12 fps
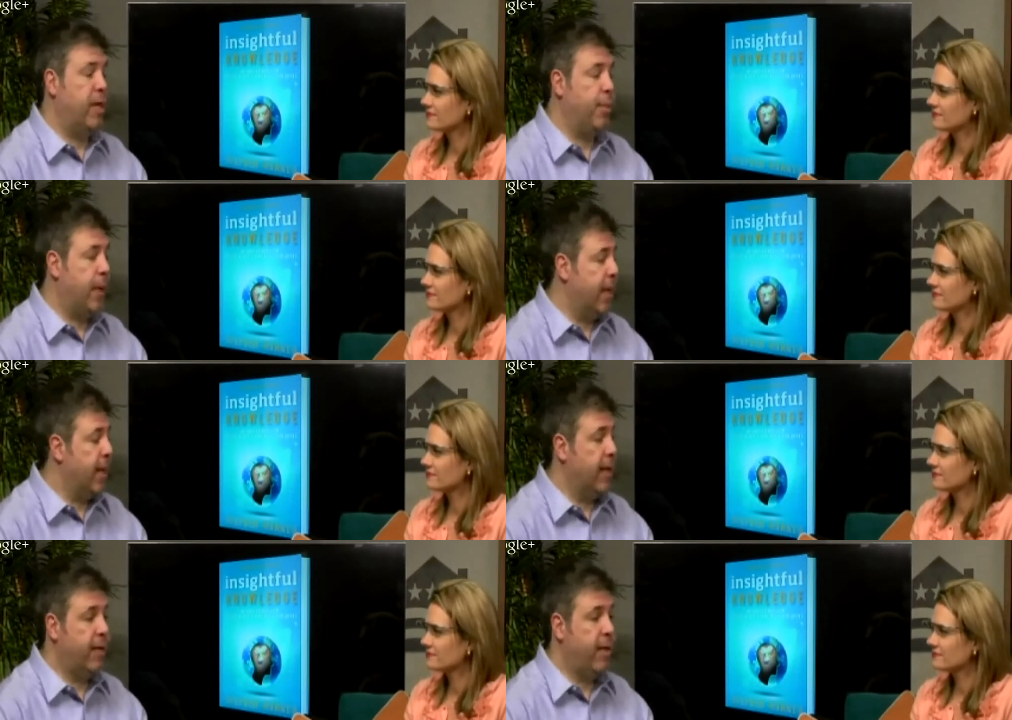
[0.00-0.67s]
Speaker 1: at the
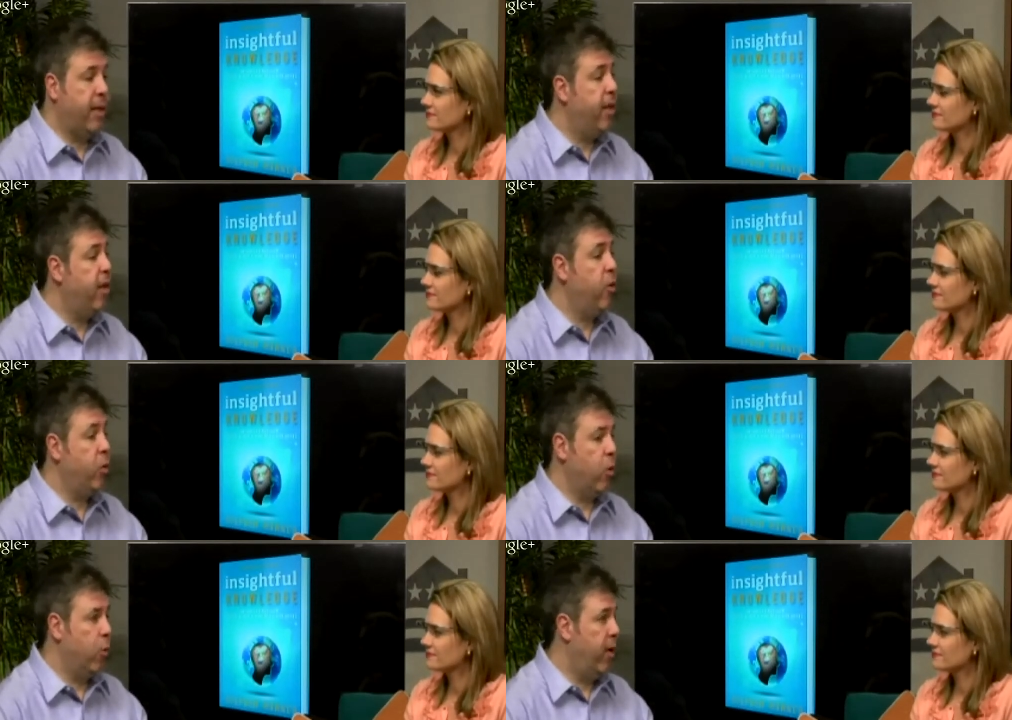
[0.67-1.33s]
beginning of the
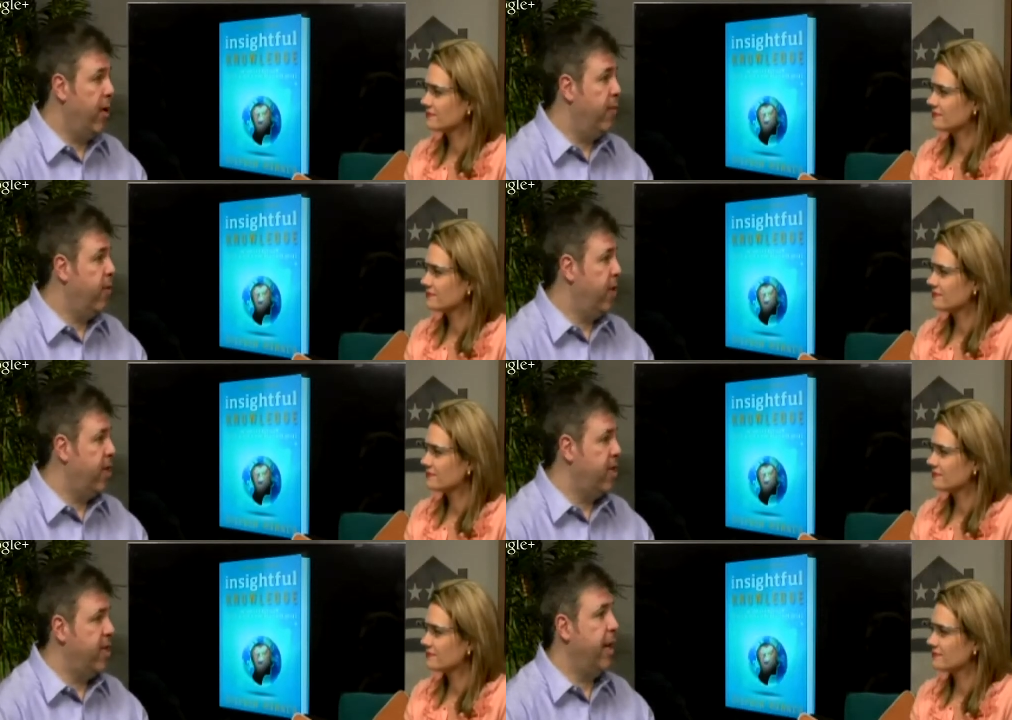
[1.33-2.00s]
year or
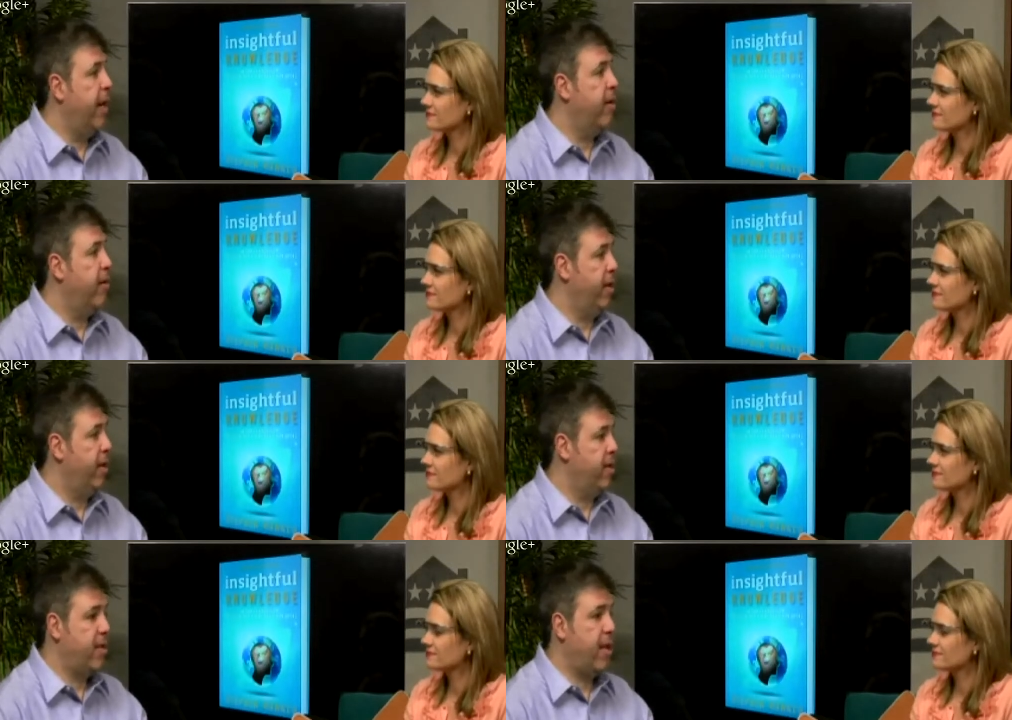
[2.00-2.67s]
whenever they sit
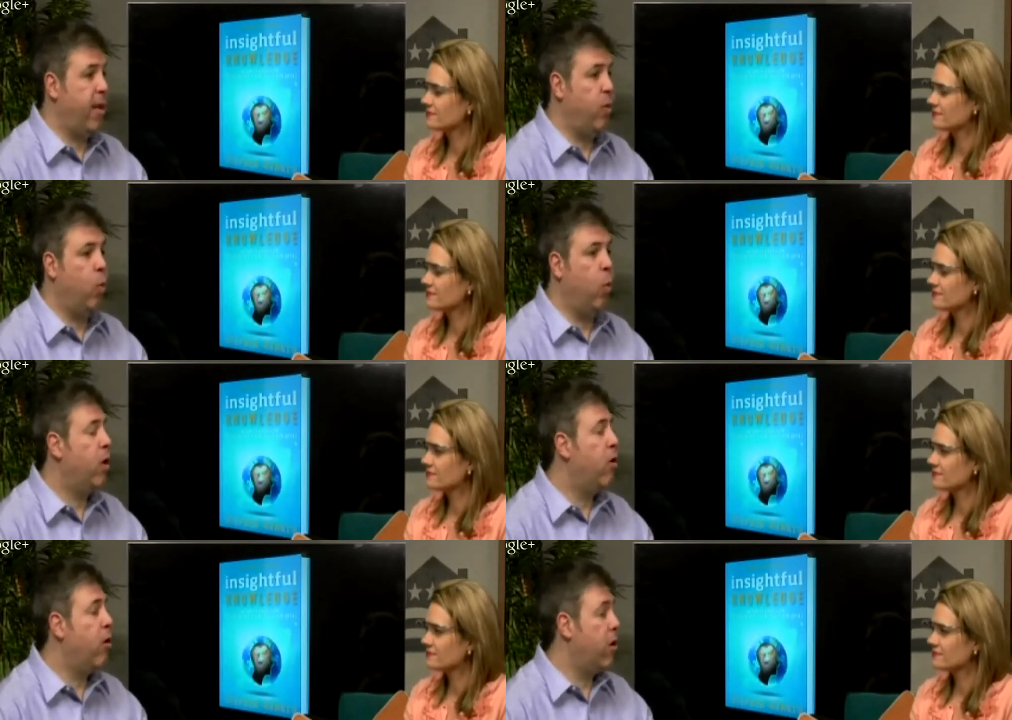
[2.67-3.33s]
down and decide
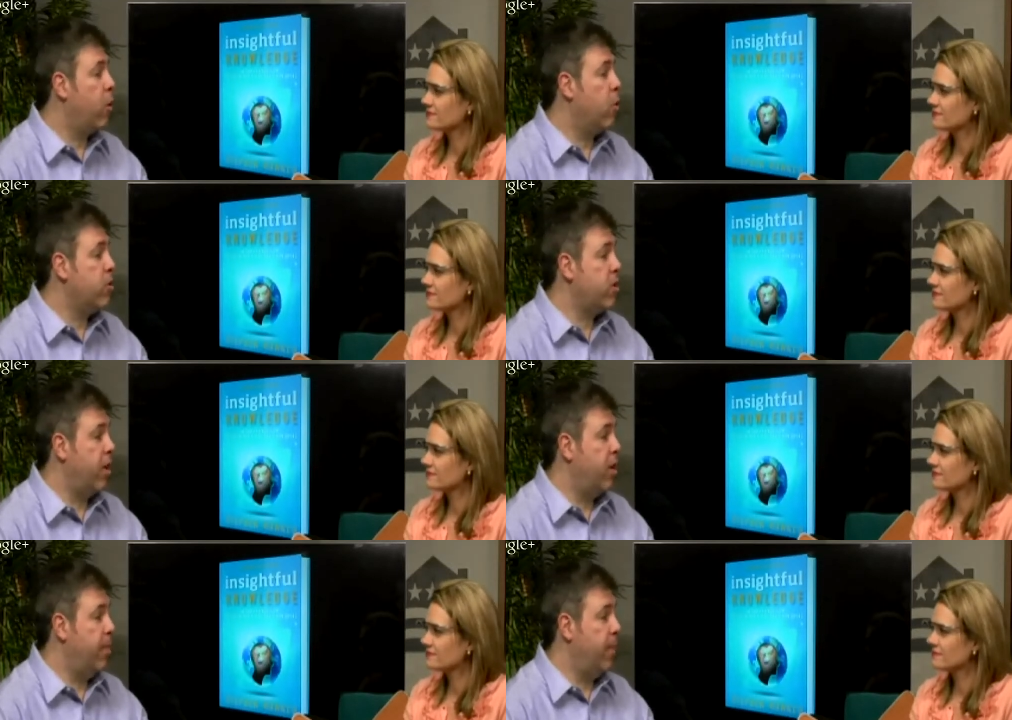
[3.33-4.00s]
what are our
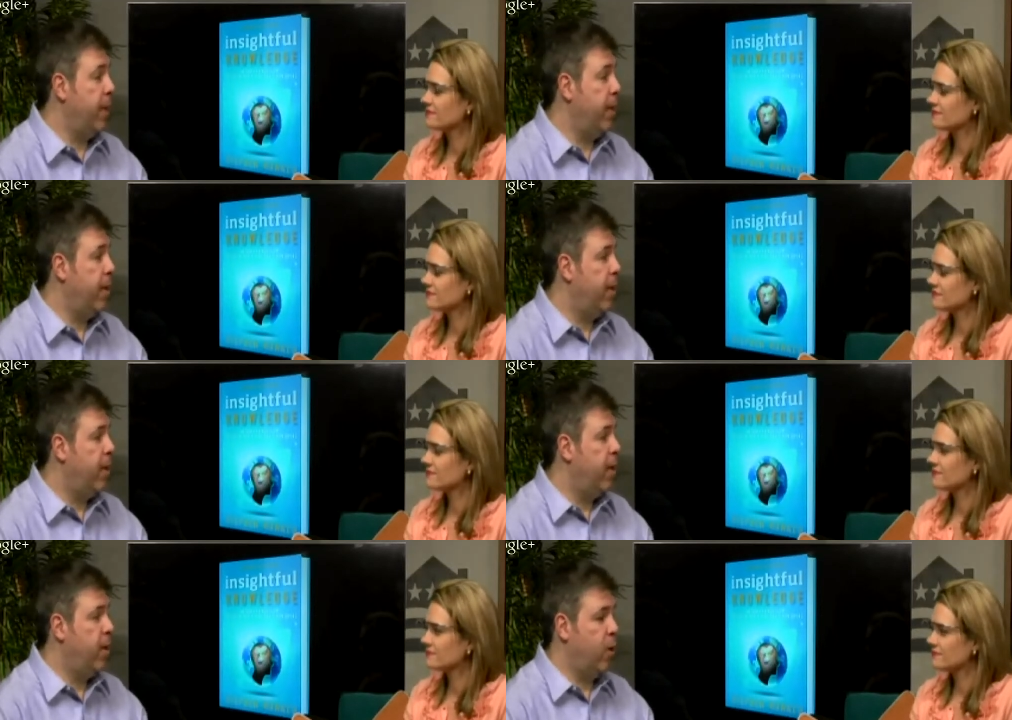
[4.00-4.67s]
goals going to be.
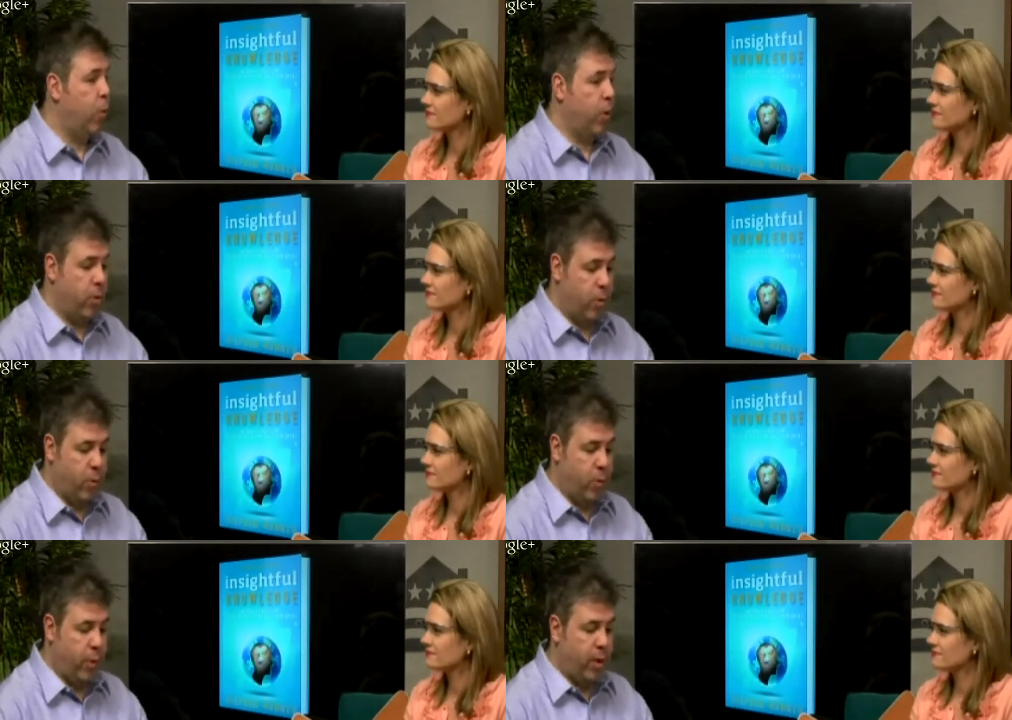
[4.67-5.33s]
You know,
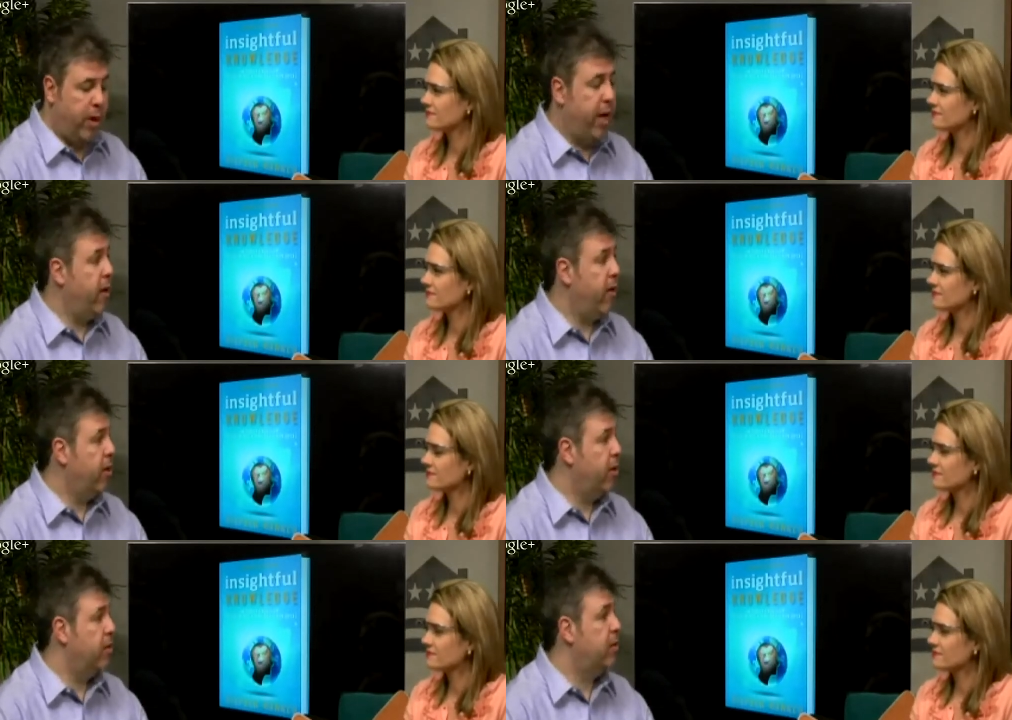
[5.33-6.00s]
we're, we're
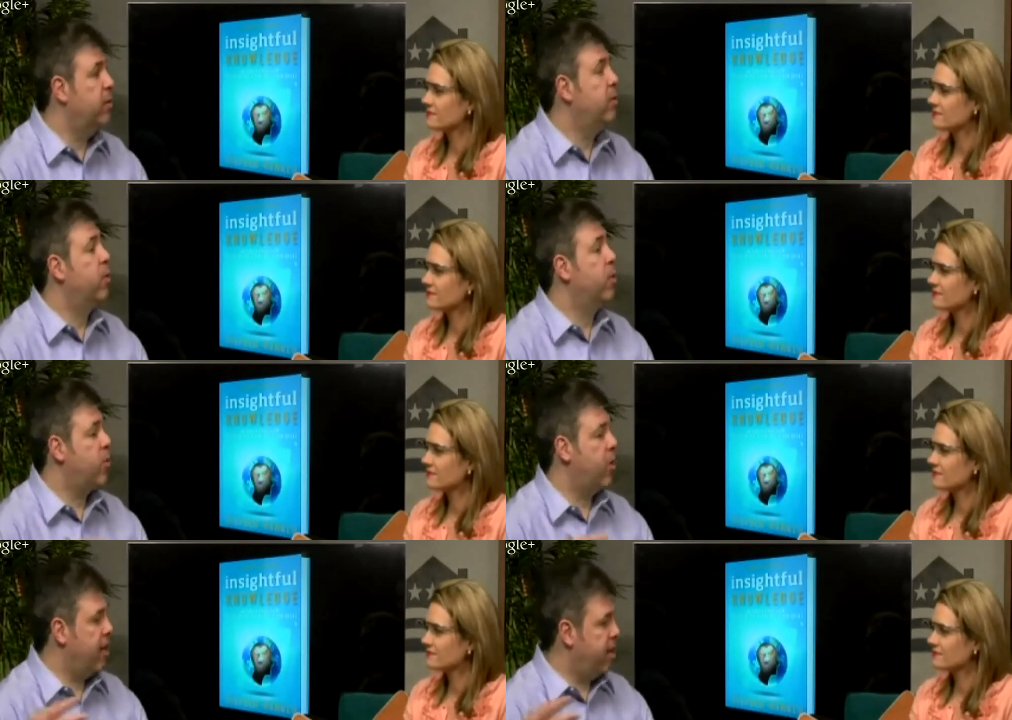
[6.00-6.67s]
here,
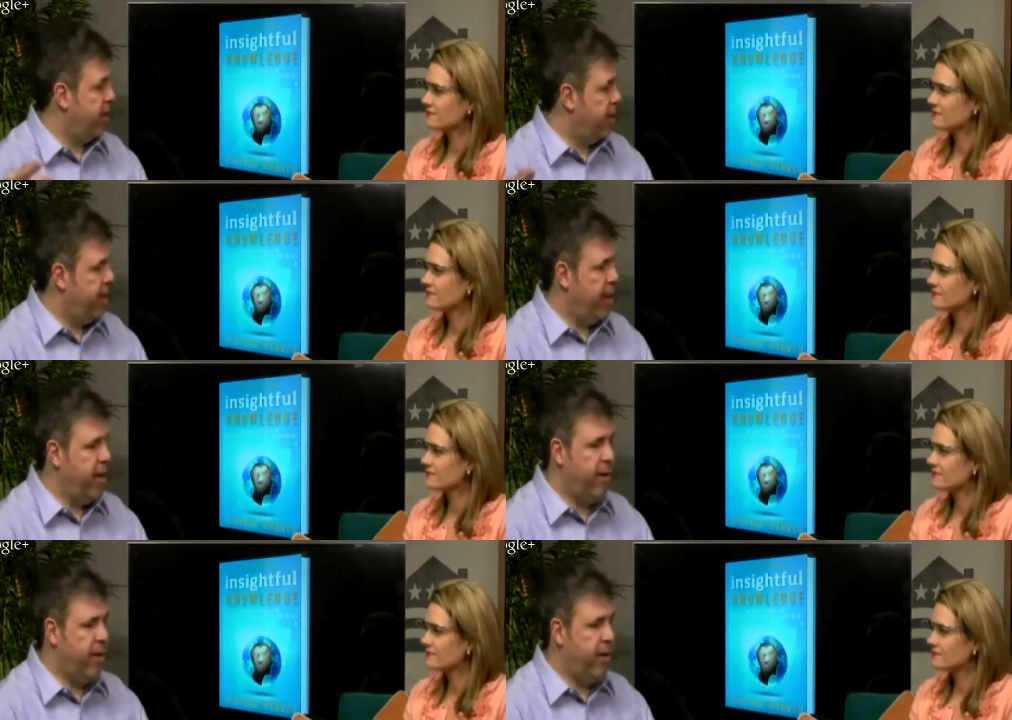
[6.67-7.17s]
we're trying to get